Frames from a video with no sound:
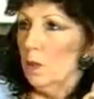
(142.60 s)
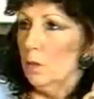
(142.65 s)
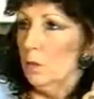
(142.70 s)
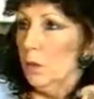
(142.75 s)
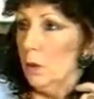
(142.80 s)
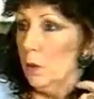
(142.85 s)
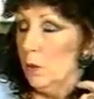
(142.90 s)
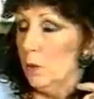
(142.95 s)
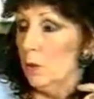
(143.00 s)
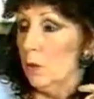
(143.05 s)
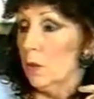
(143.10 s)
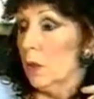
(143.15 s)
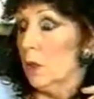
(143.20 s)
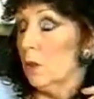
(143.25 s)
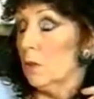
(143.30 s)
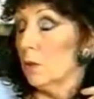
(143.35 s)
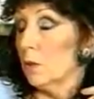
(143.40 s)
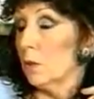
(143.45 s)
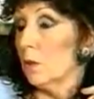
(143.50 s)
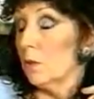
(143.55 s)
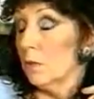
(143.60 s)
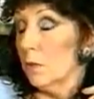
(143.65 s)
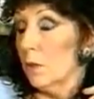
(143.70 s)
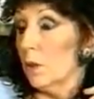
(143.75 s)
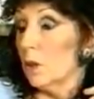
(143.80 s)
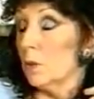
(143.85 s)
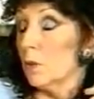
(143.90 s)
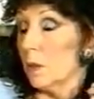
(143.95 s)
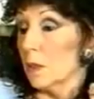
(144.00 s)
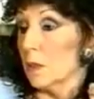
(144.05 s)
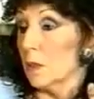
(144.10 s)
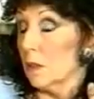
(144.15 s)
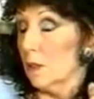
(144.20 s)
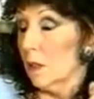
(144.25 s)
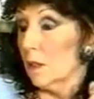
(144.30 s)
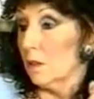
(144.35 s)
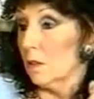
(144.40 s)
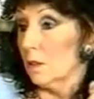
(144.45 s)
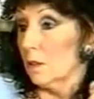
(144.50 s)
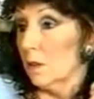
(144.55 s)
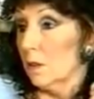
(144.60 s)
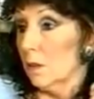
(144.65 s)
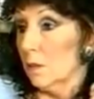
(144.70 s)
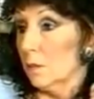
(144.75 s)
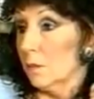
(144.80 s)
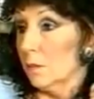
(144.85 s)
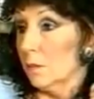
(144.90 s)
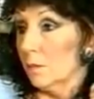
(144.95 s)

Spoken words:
we couldn't go till the following Saturday.